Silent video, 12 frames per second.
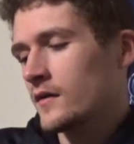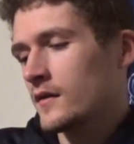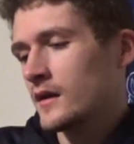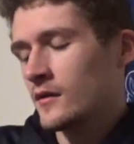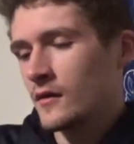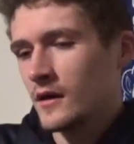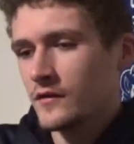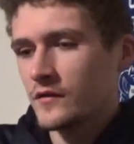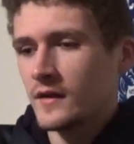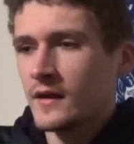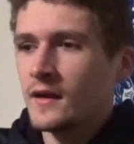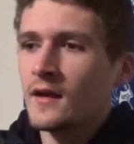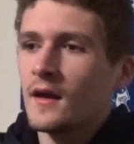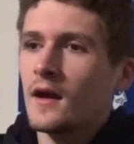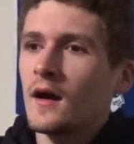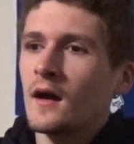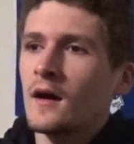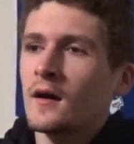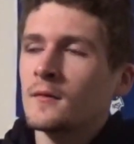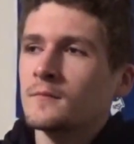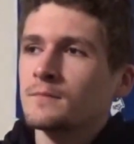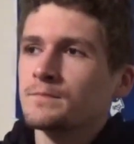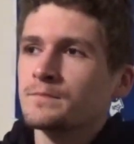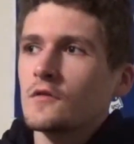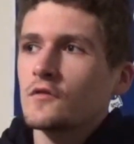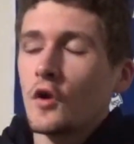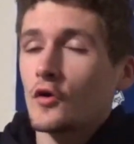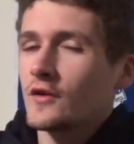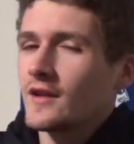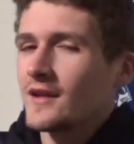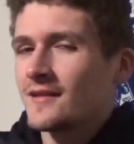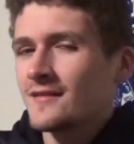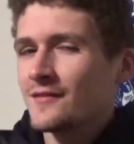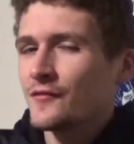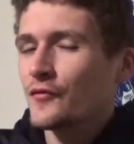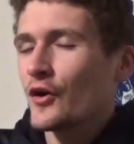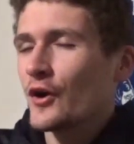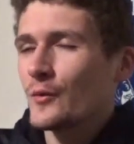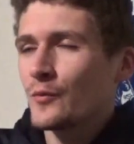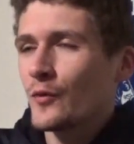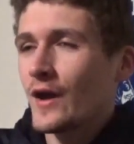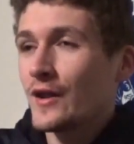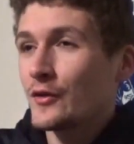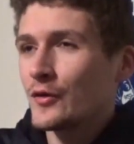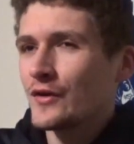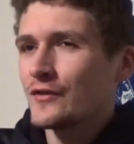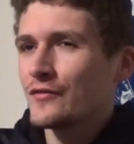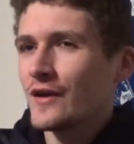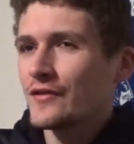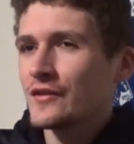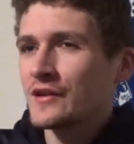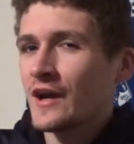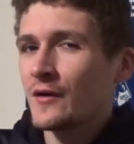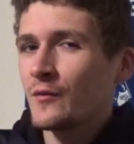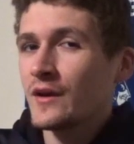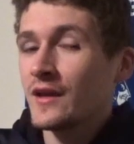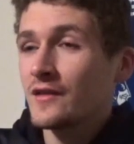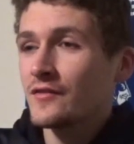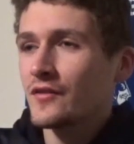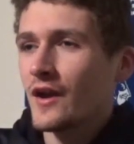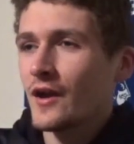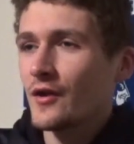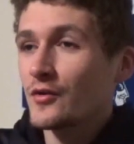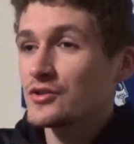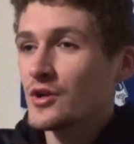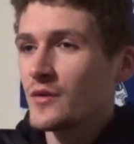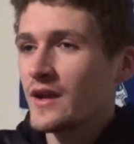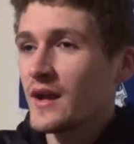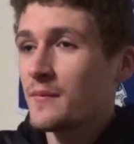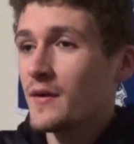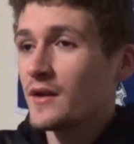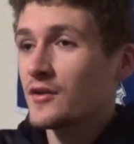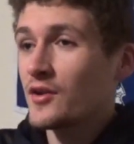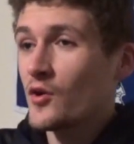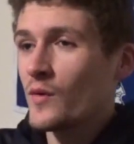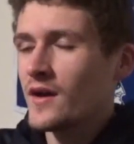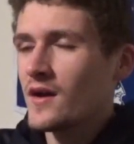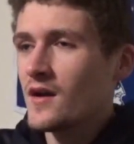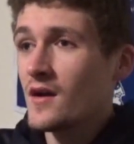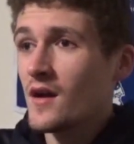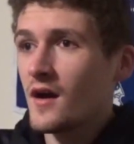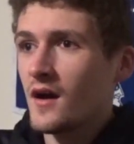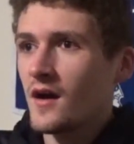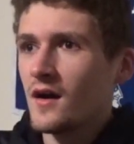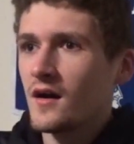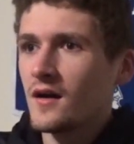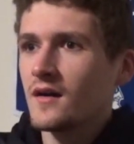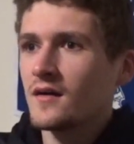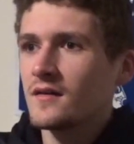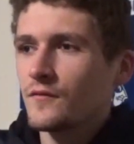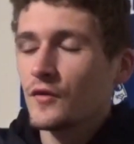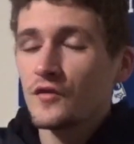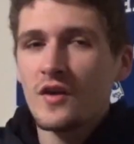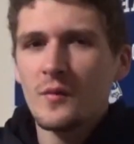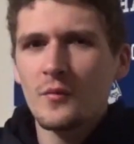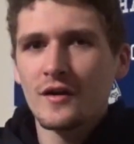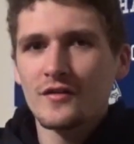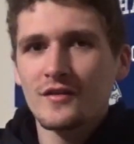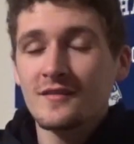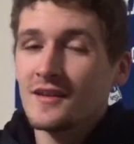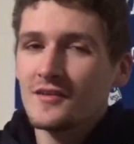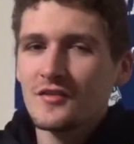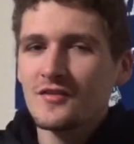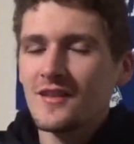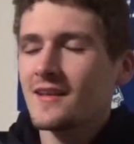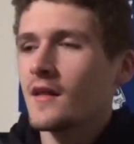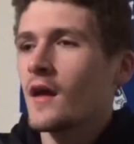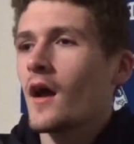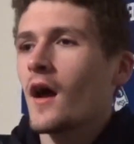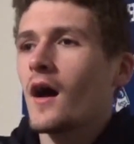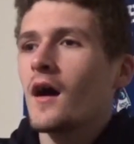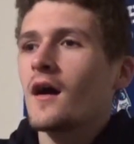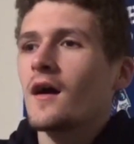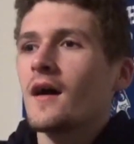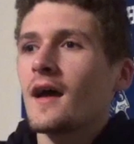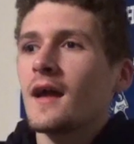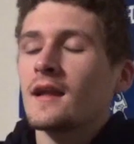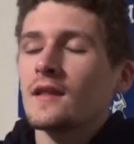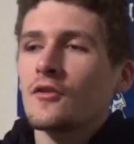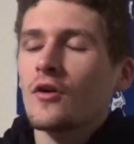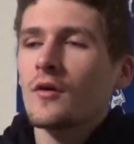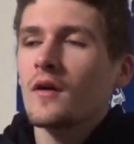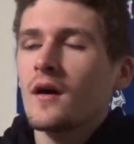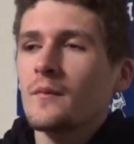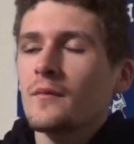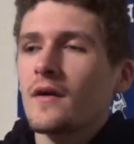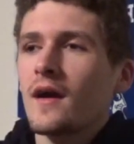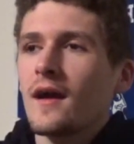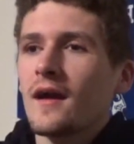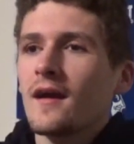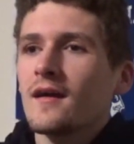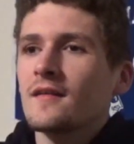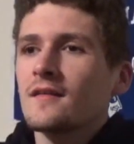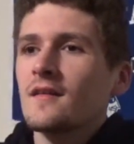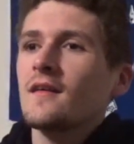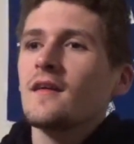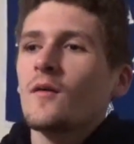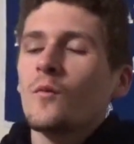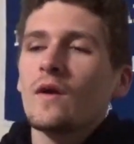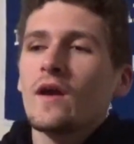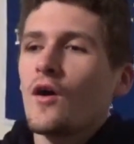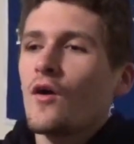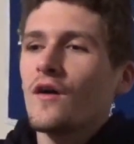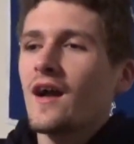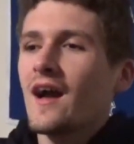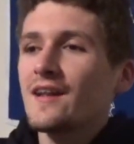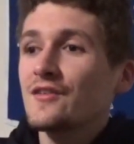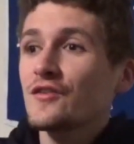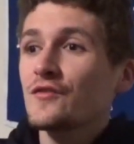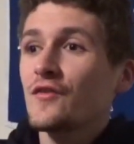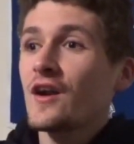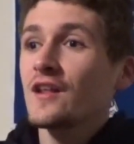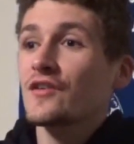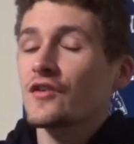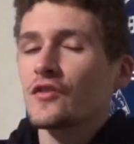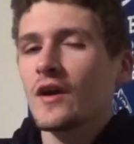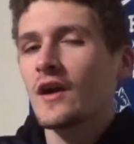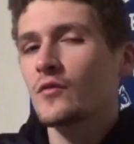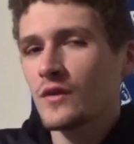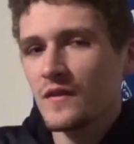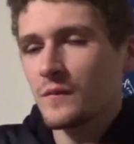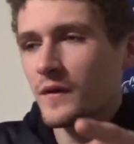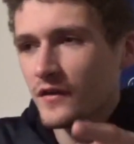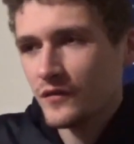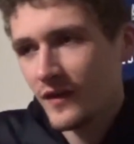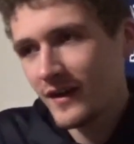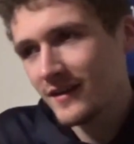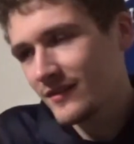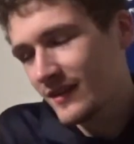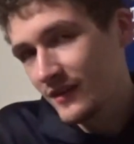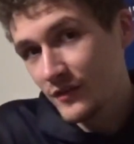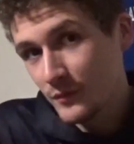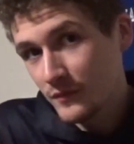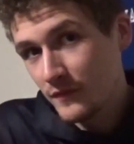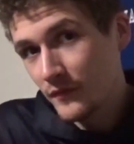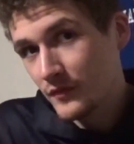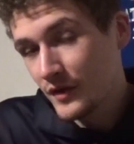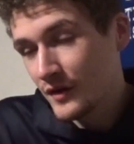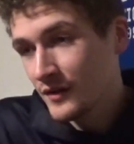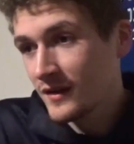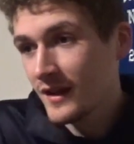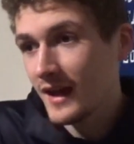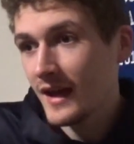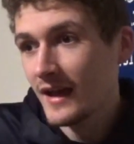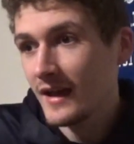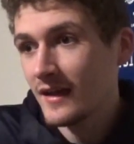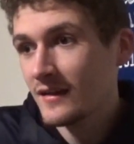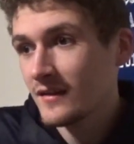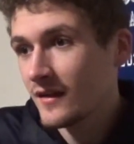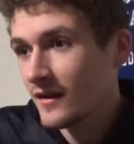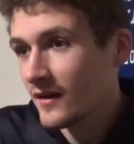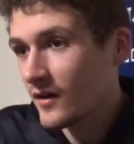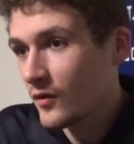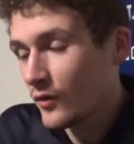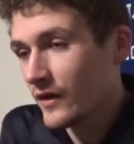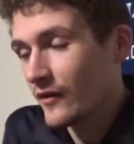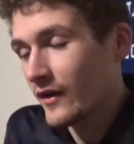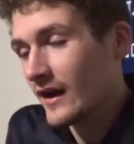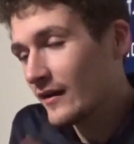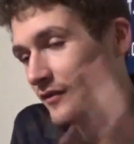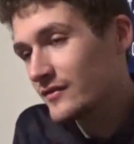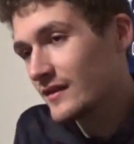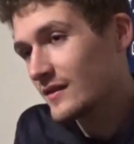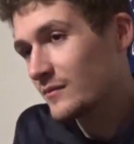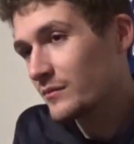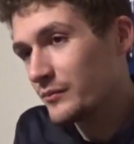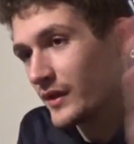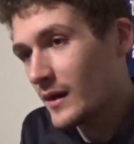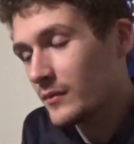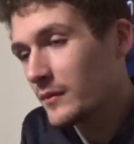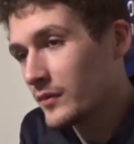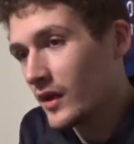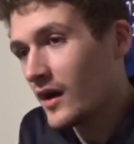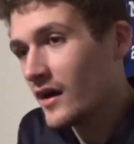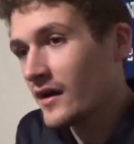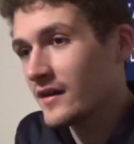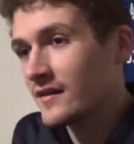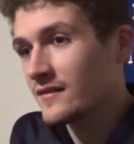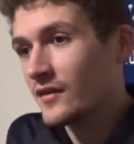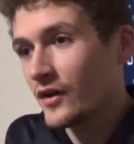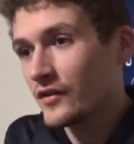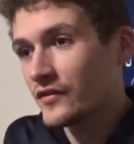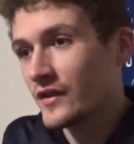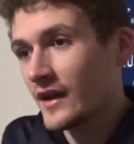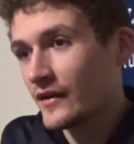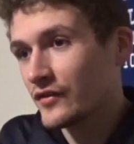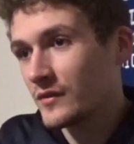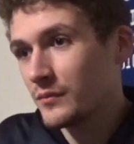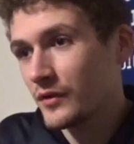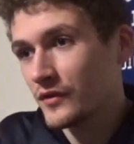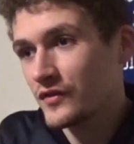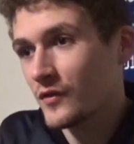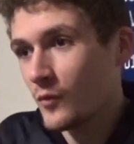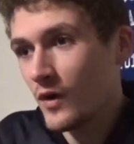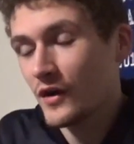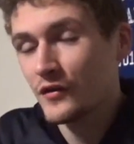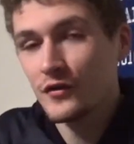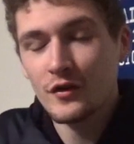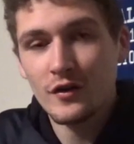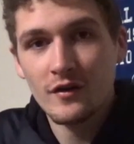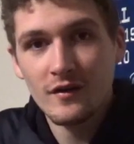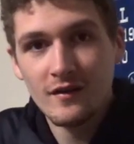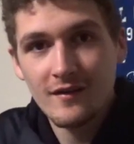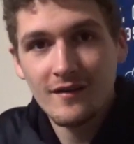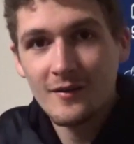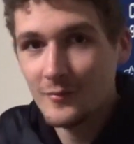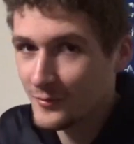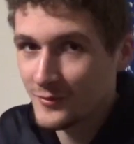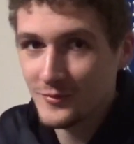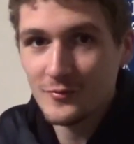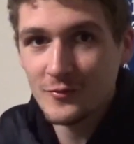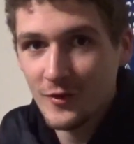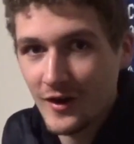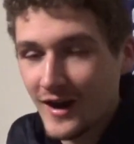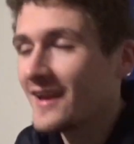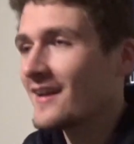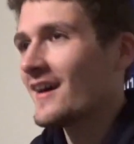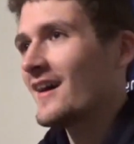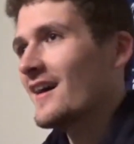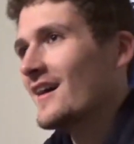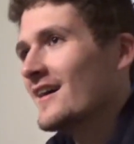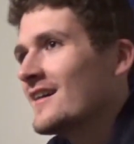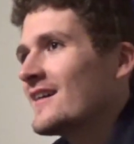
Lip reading: interesting. Turned in from Red Hood facing Nightwing to Arrow showing up out of nowhere. For some reason, he just did. And he showed up, and we all kind of just fought each other. It has one of the best fight scenes that we've ever done, and choreographed, and blah, blah, blah, and Dawson actually pushed the washer, which is great, and